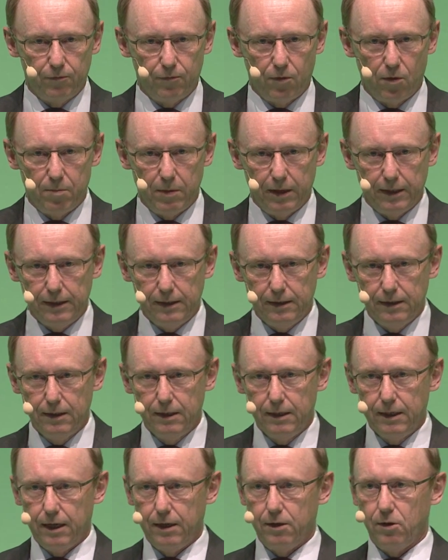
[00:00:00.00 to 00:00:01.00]
for money,
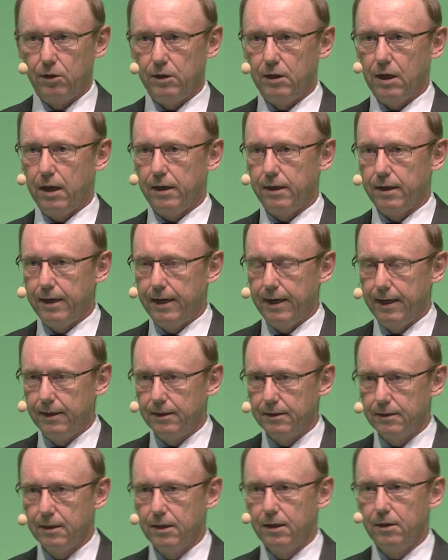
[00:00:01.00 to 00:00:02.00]
and on the other
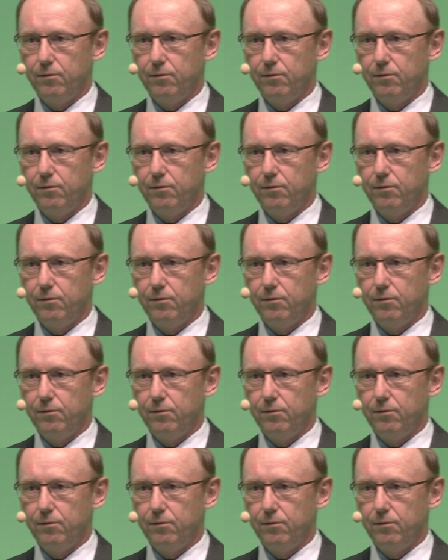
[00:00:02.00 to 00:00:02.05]
hand,